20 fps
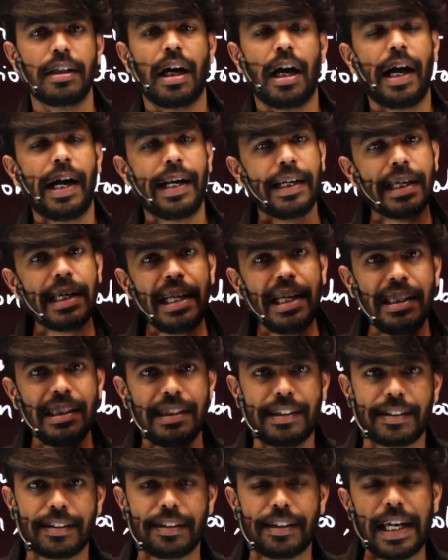and
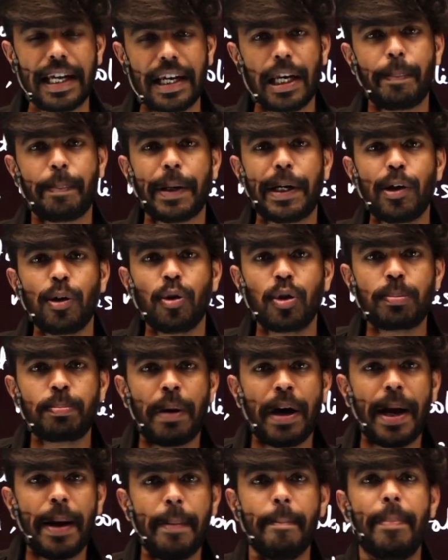yeast, they reproduce by
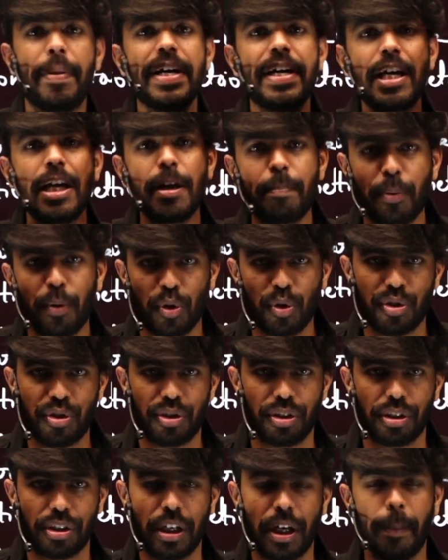budding
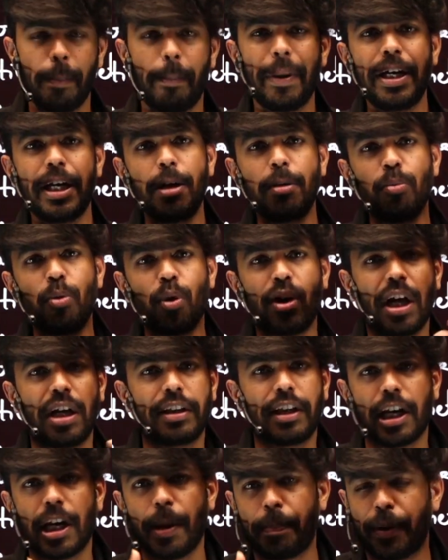process. Budding
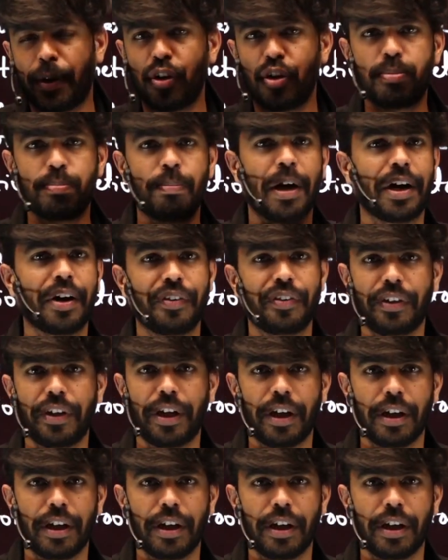mukhantara reproduce madutte.